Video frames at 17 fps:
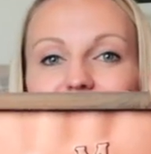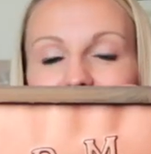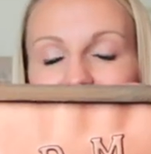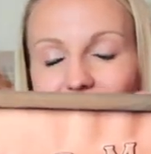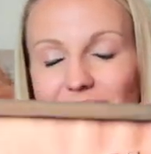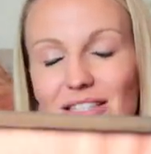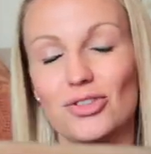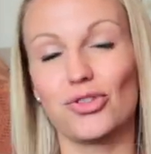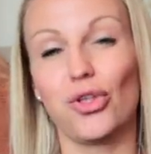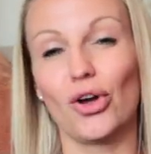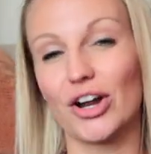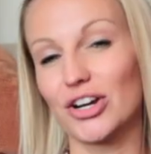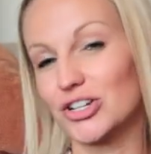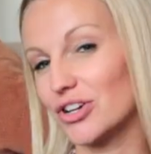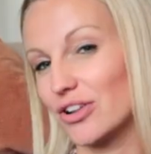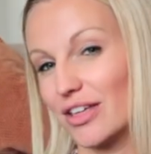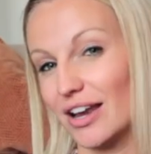like it's
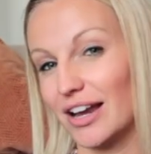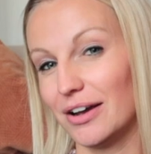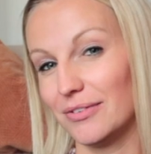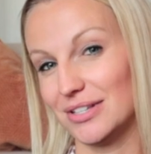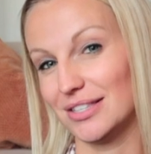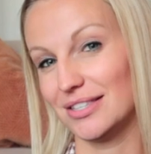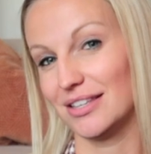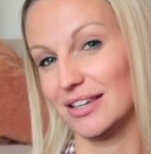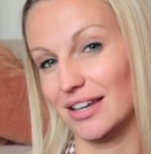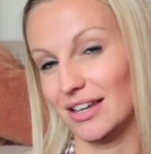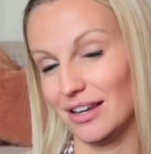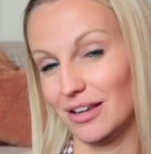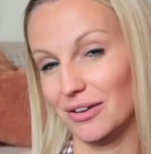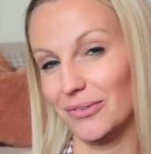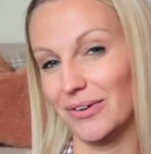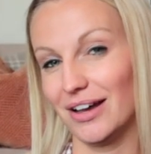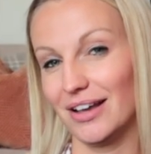larger than I was thinking
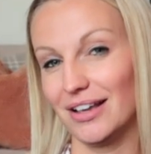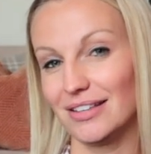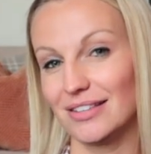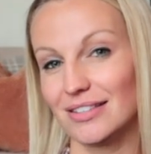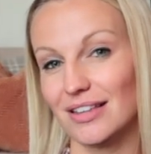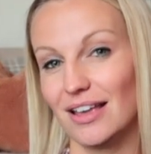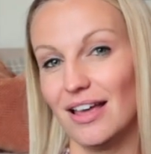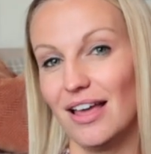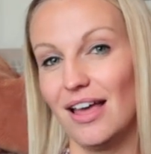it was.